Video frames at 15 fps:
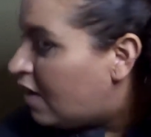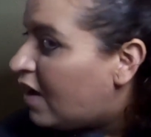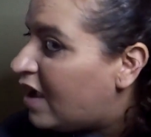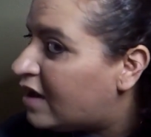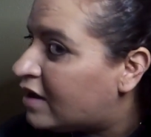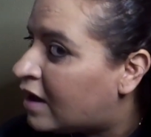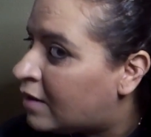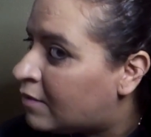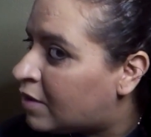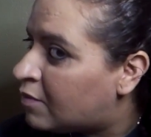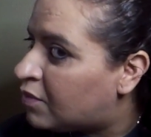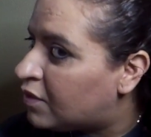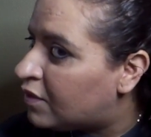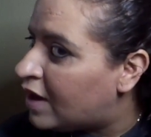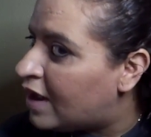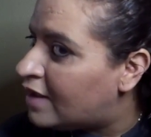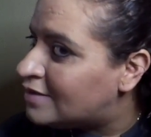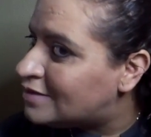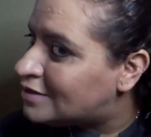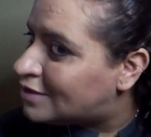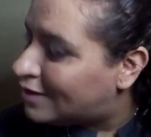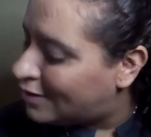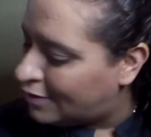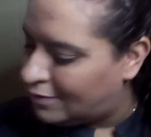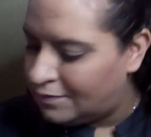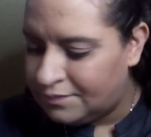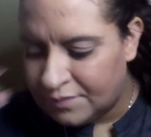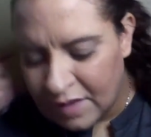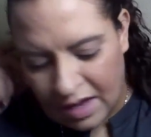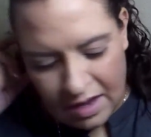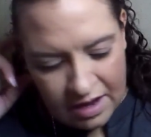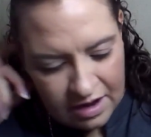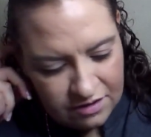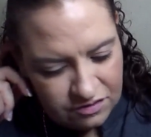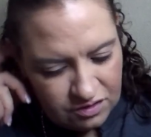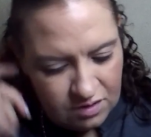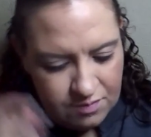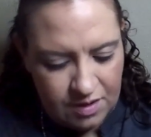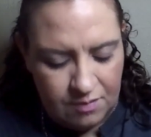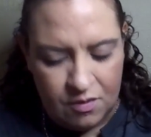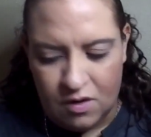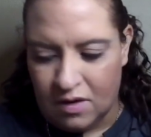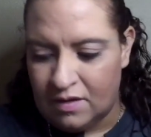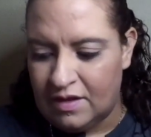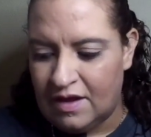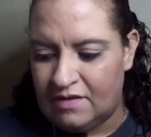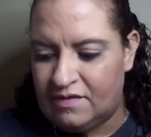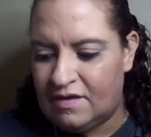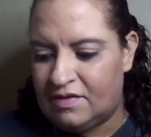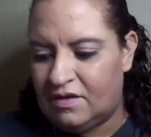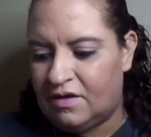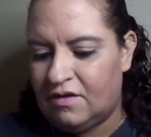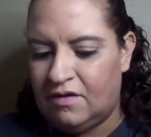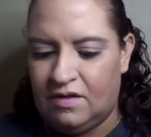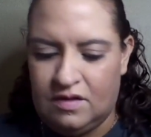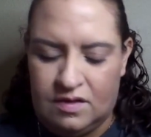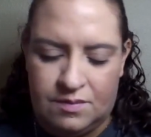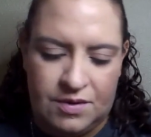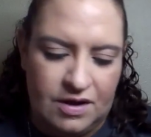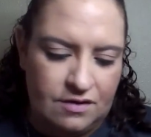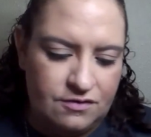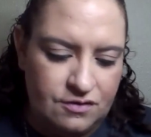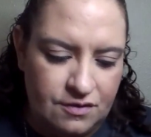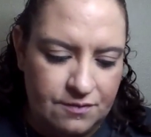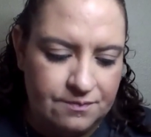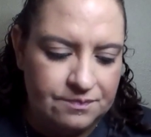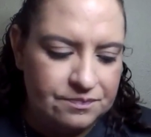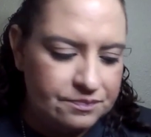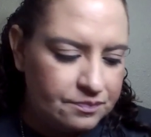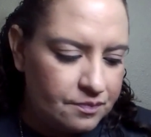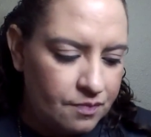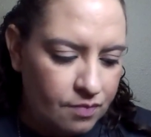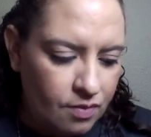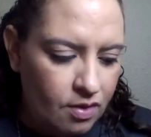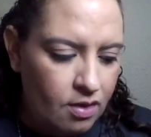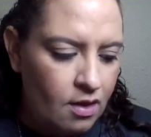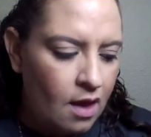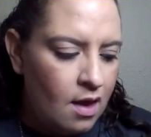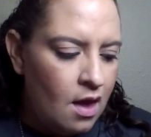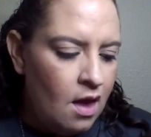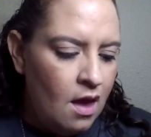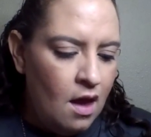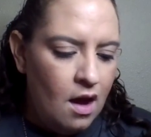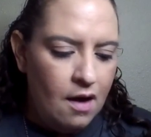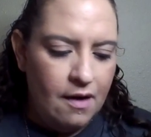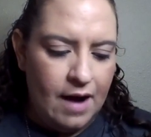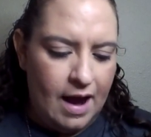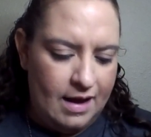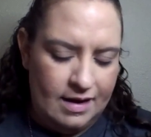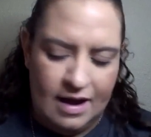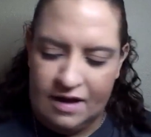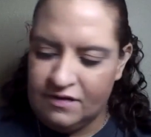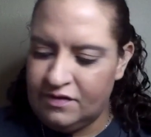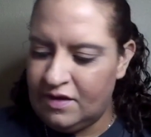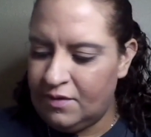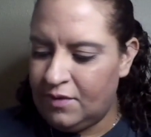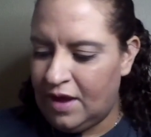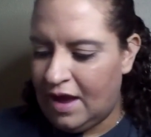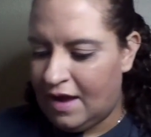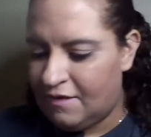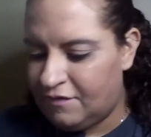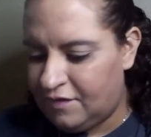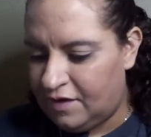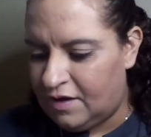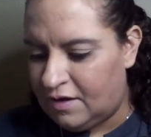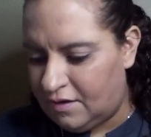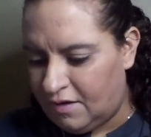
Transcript: And I'm a brunette, so it should be more or less like the girl in the picture. Alright, next thing we have here, I